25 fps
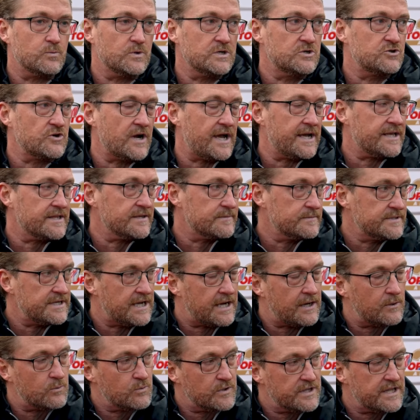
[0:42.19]
We drag them
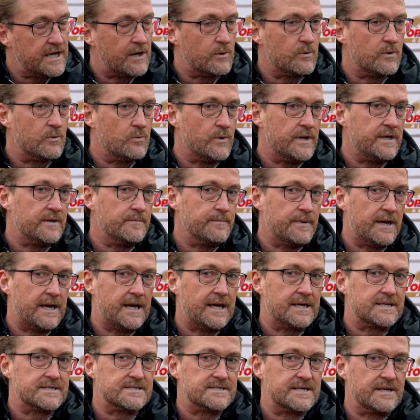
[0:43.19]
down with our wing
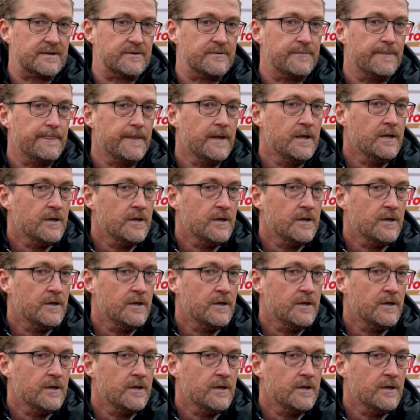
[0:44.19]
backs, and